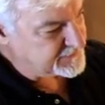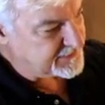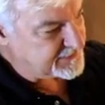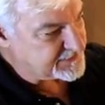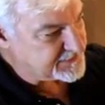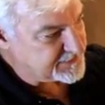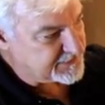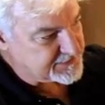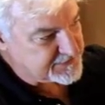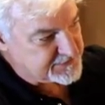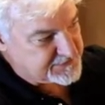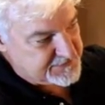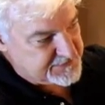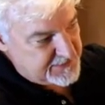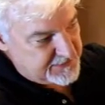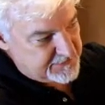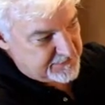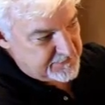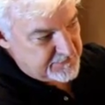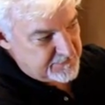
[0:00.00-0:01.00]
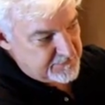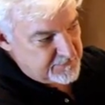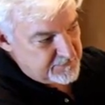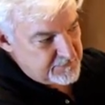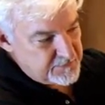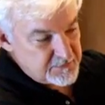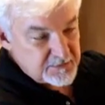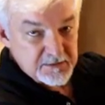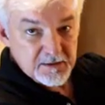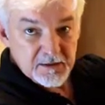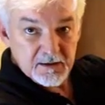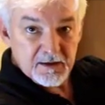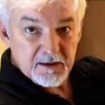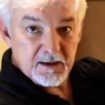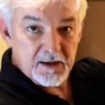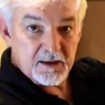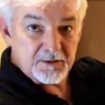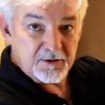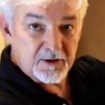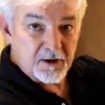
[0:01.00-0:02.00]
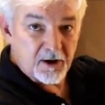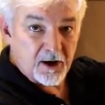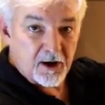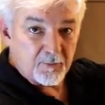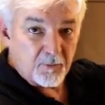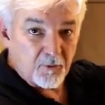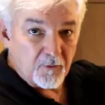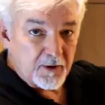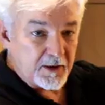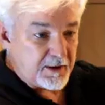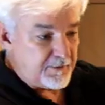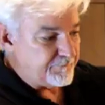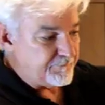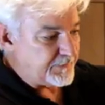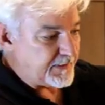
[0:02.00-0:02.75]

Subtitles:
this to sit in the carboy